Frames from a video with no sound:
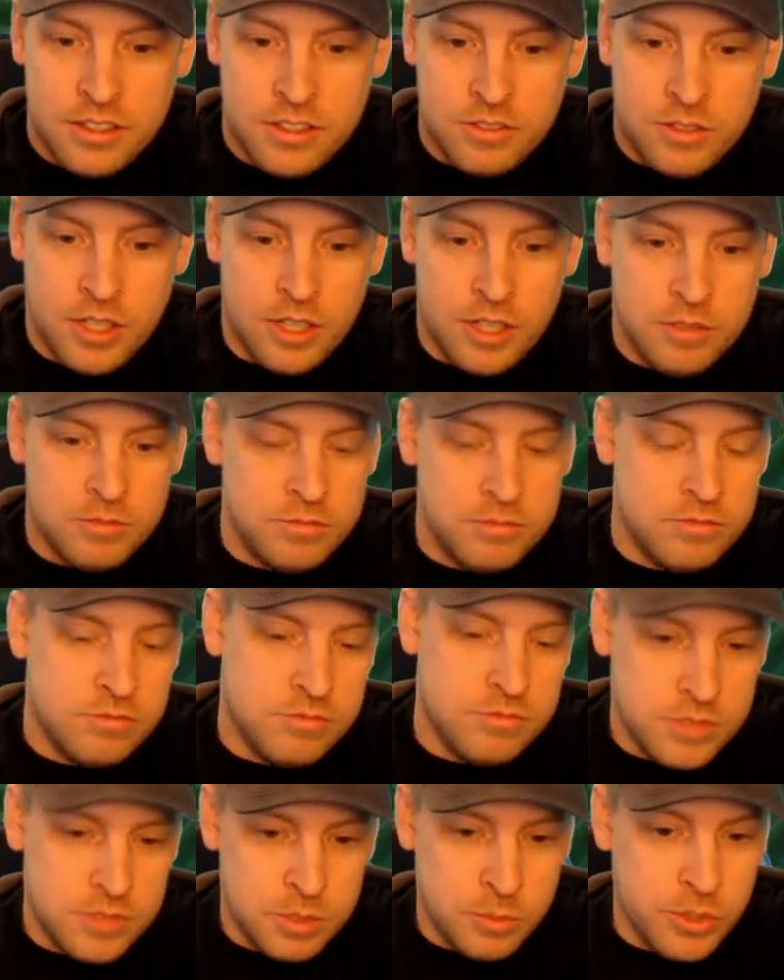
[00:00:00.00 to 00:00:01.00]
well,
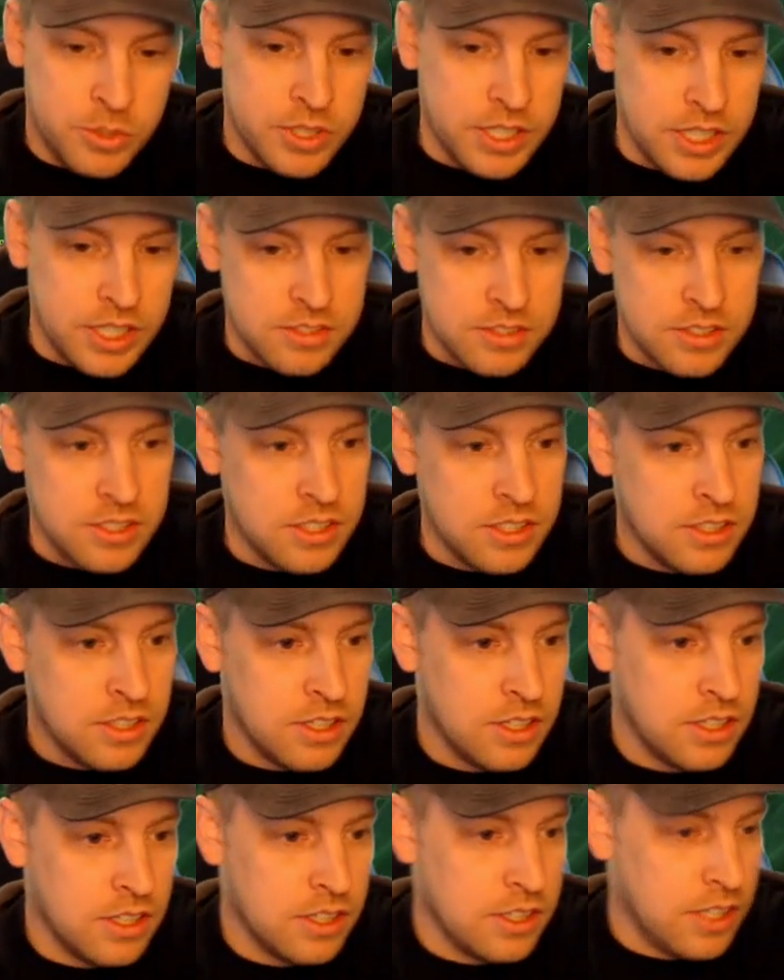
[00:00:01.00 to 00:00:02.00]
no more guessing.
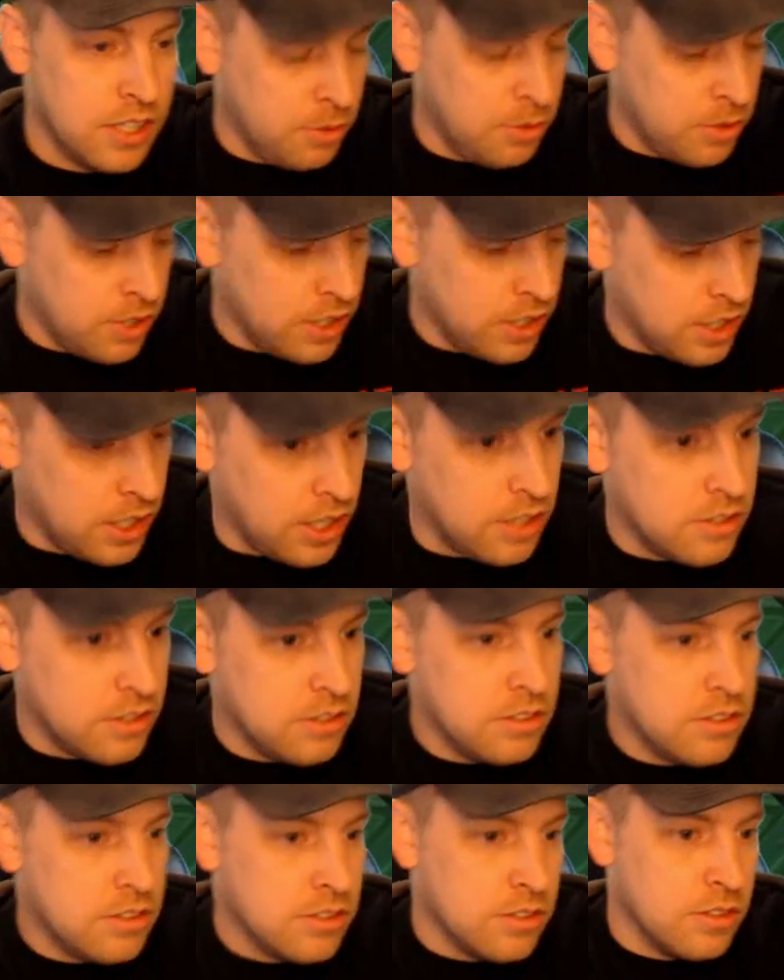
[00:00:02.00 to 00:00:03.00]
I got what I got.
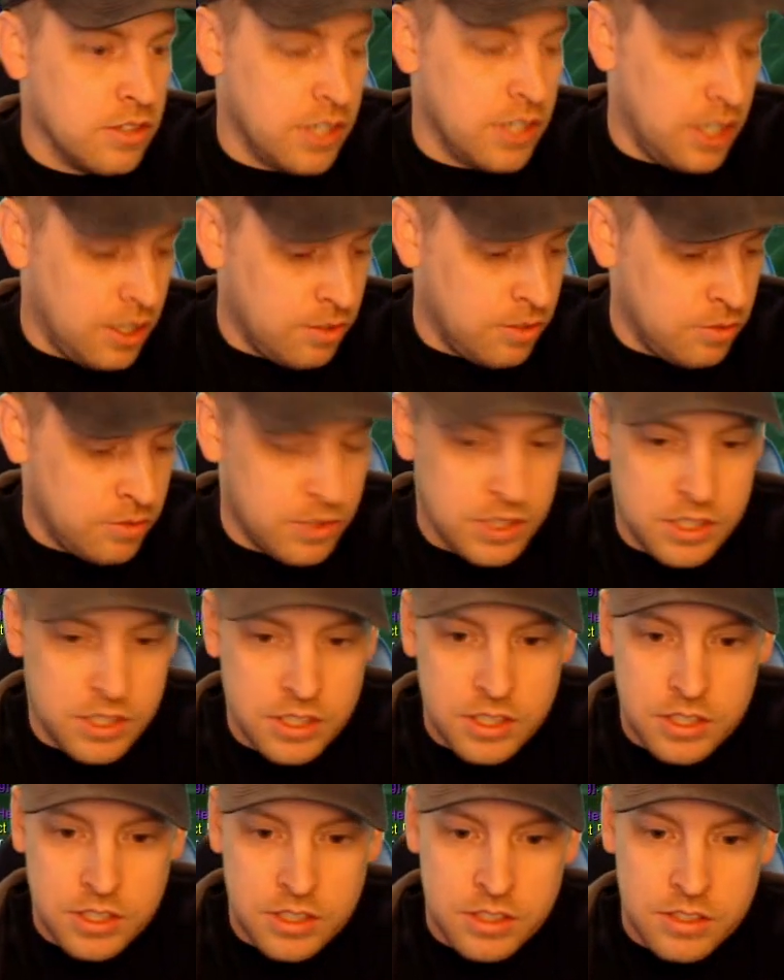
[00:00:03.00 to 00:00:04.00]
So I have
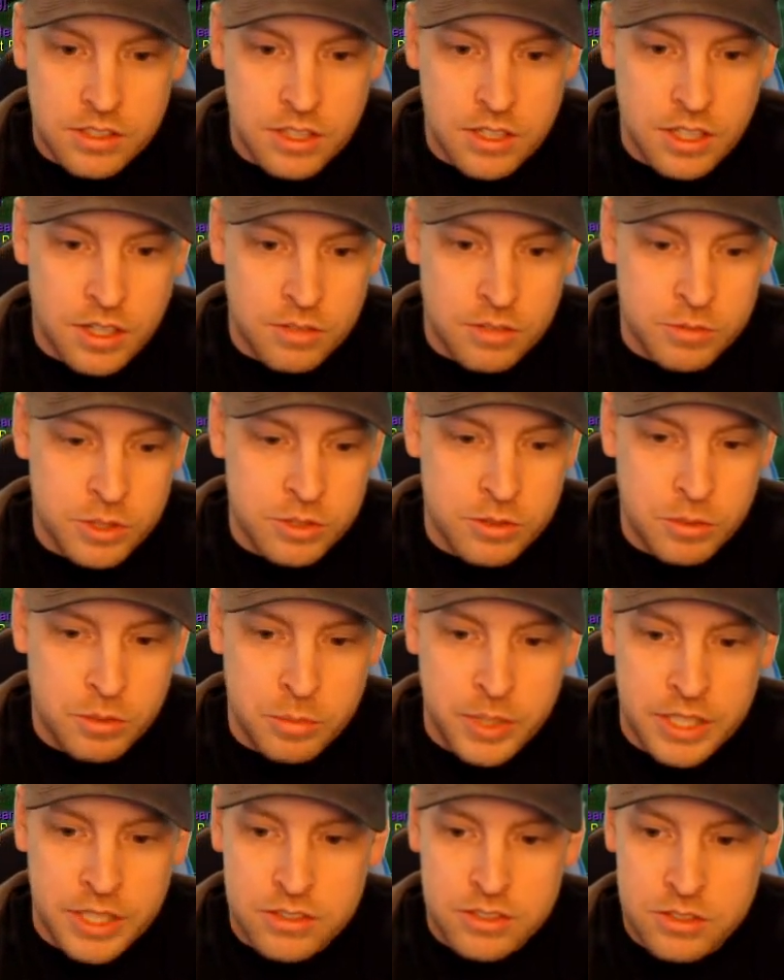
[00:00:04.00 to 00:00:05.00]
the Ritual
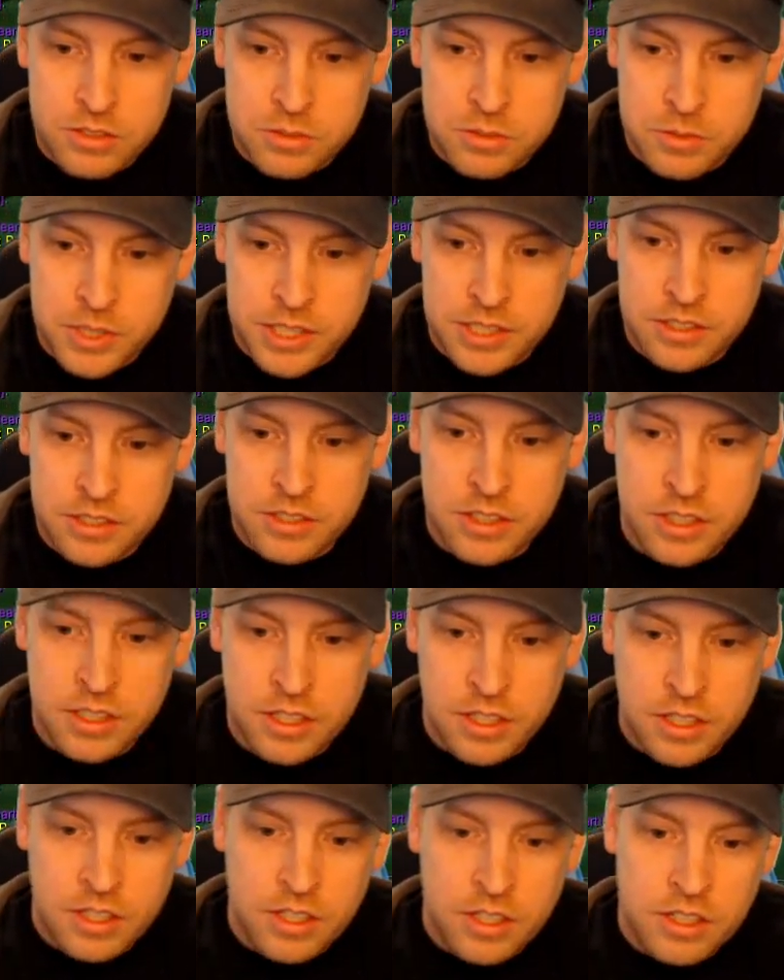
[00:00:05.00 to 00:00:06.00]
Binder's ring,
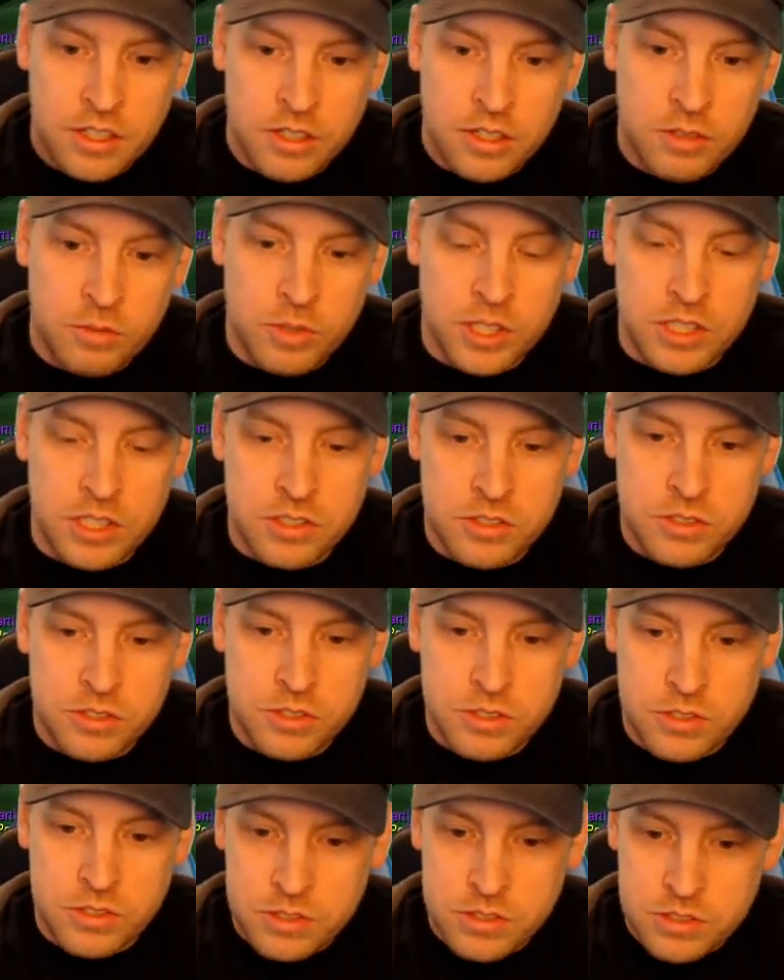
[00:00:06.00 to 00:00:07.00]

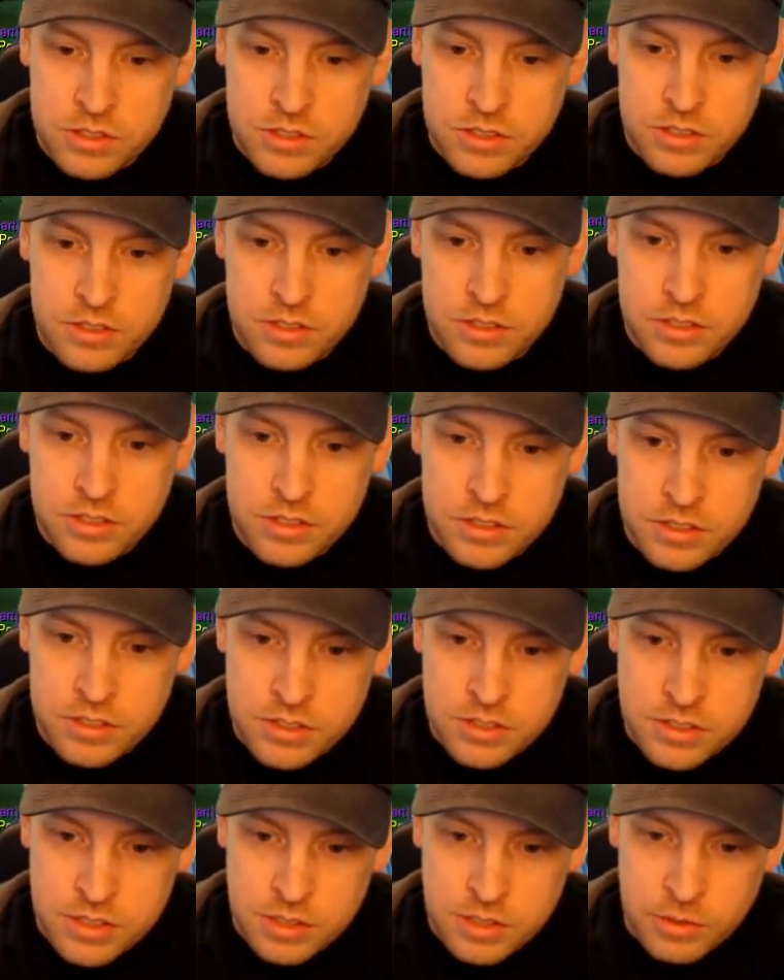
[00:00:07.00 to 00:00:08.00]
which,
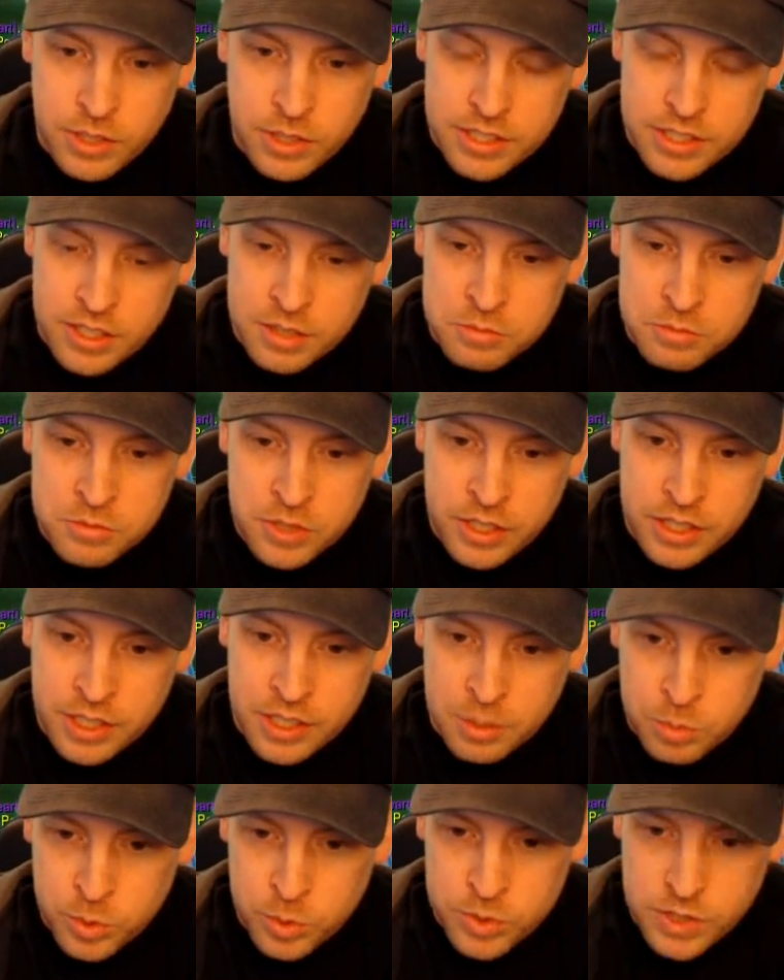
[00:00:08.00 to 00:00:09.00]
let's see, right now I'm wearing
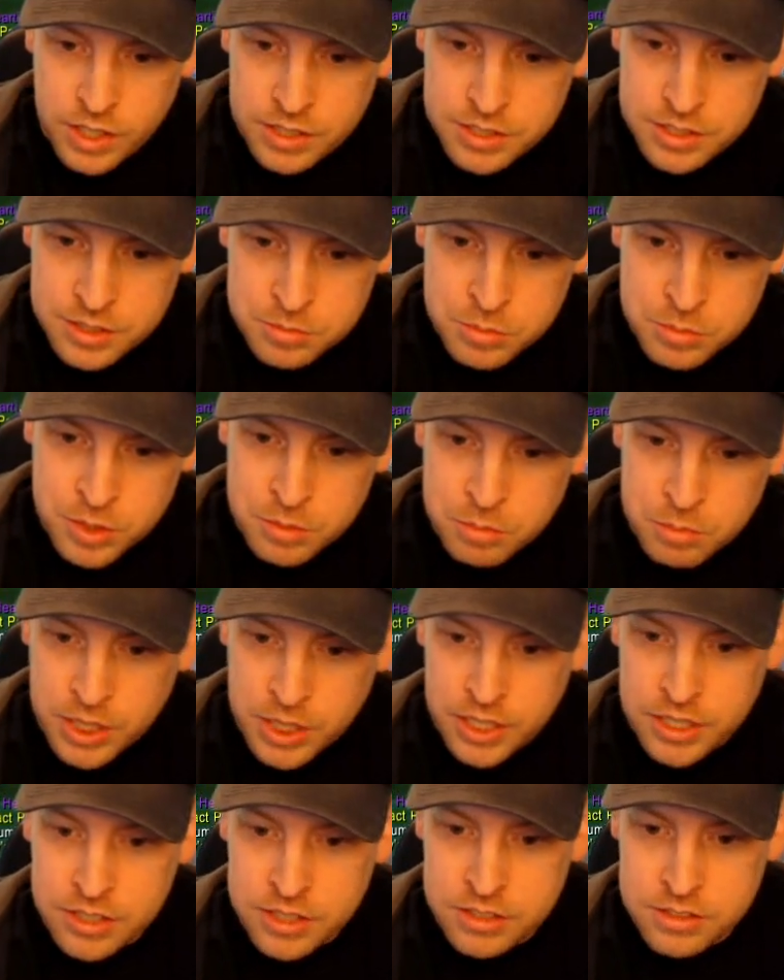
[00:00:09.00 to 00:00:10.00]
a Protecting Bit
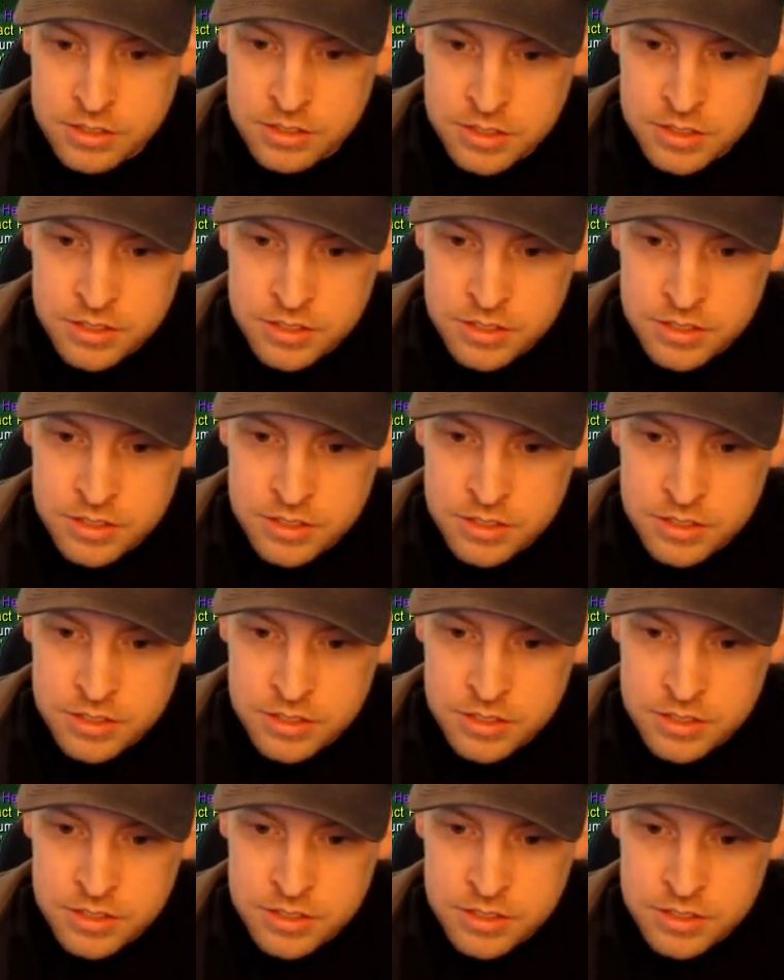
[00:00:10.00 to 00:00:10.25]
Band,